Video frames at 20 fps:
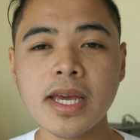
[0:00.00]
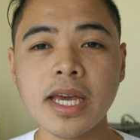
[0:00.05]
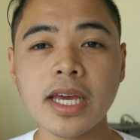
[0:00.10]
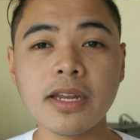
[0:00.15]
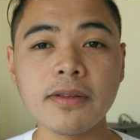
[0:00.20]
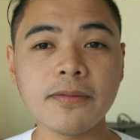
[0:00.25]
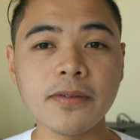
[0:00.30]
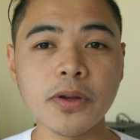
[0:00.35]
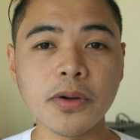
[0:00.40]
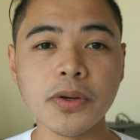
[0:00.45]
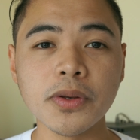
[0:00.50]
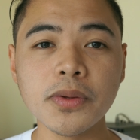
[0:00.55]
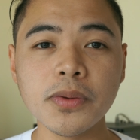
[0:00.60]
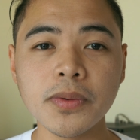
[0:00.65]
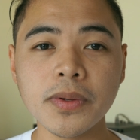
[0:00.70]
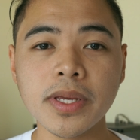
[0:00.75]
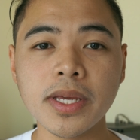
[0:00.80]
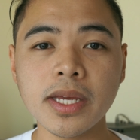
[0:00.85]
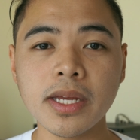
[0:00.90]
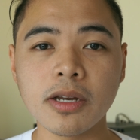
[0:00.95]
And if you're
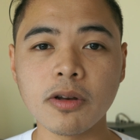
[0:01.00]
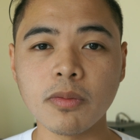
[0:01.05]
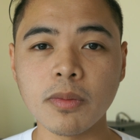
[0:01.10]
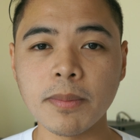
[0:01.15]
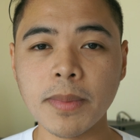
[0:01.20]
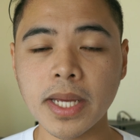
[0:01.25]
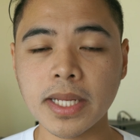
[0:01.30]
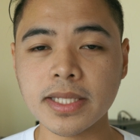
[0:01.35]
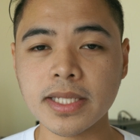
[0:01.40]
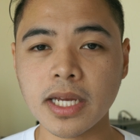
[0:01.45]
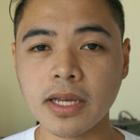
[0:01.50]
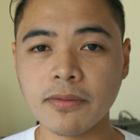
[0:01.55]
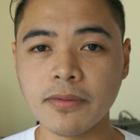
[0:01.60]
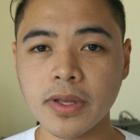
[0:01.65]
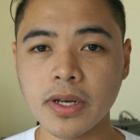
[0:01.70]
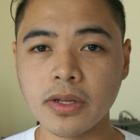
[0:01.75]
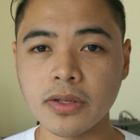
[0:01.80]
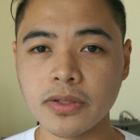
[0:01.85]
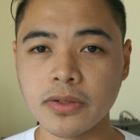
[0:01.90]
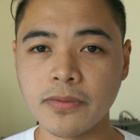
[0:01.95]
new here, we make tech
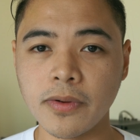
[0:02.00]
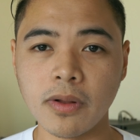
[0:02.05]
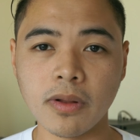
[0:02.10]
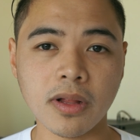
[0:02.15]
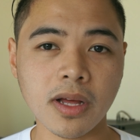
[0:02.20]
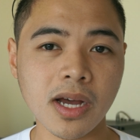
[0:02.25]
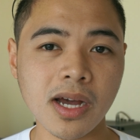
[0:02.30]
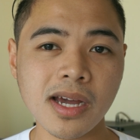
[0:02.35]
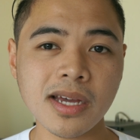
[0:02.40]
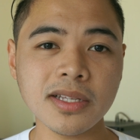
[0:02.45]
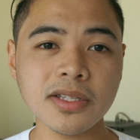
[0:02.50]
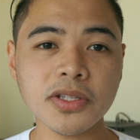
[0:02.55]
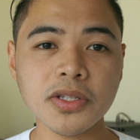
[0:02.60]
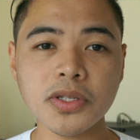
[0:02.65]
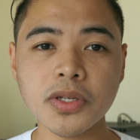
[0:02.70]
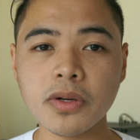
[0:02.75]
videos of all kinds,